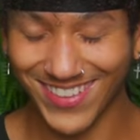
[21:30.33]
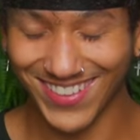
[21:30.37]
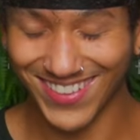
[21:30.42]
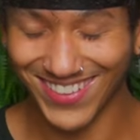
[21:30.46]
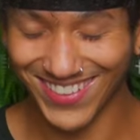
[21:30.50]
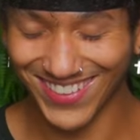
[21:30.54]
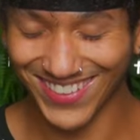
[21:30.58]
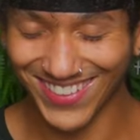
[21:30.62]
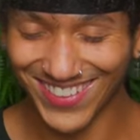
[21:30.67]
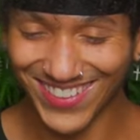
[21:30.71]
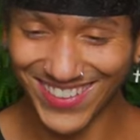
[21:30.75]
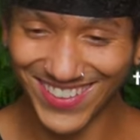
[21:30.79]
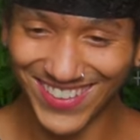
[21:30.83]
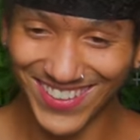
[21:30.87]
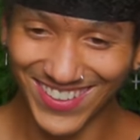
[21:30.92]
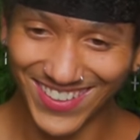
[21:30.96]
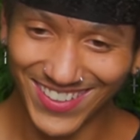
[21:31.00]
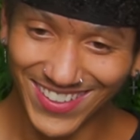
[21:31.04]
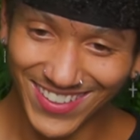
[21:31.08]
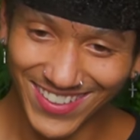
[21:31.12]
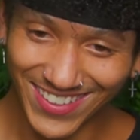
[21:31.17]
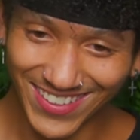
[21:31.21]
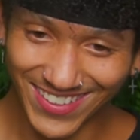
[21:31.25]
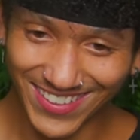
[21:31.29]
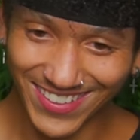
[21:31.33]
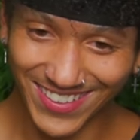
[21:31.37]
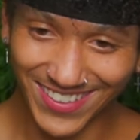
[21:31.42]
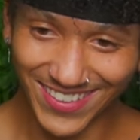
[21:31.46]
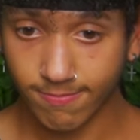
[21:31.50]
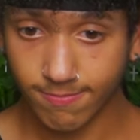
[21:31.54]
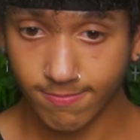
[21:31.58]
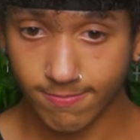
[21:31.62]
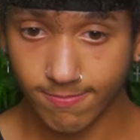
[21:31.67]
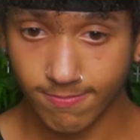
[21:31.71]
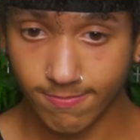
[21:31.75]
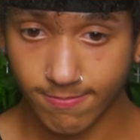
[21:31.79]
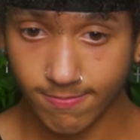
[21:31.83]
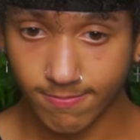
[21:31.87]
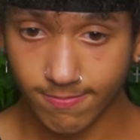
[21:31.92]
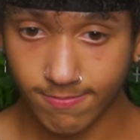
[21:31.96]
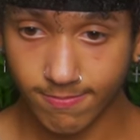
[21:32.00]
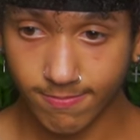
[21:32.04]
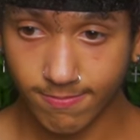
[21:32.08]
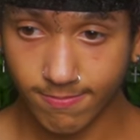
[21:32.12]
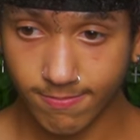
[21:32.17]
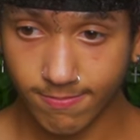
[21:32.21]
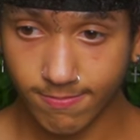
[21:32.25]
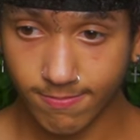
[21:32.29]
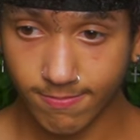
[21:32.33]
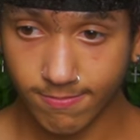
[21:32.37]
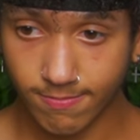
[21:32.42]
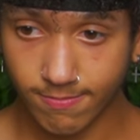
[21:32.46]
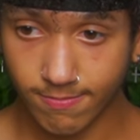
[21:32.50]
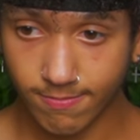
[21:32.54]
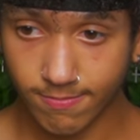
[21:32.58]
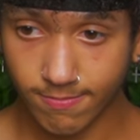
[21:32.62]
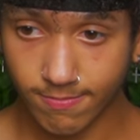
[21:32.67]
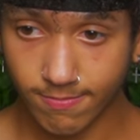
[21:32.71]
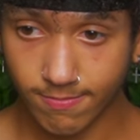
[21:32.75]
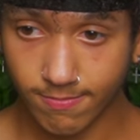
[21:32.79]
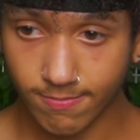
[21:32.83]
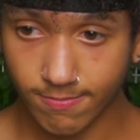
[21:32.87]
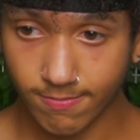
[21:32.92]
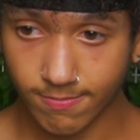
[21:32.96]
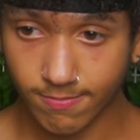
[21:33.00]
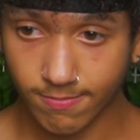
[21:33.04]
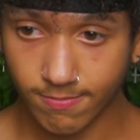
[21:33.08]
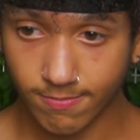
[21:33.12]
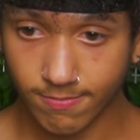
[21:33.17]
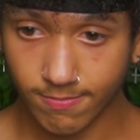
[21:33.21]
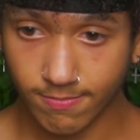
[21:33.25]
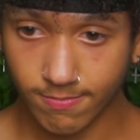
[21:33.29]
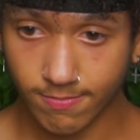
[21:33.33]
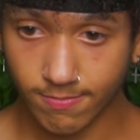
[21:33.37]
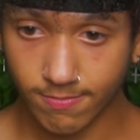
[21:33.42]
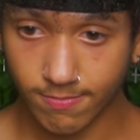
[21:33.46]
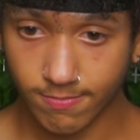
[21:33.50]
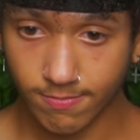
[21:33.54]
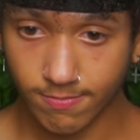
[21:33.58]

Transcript: (not speaking)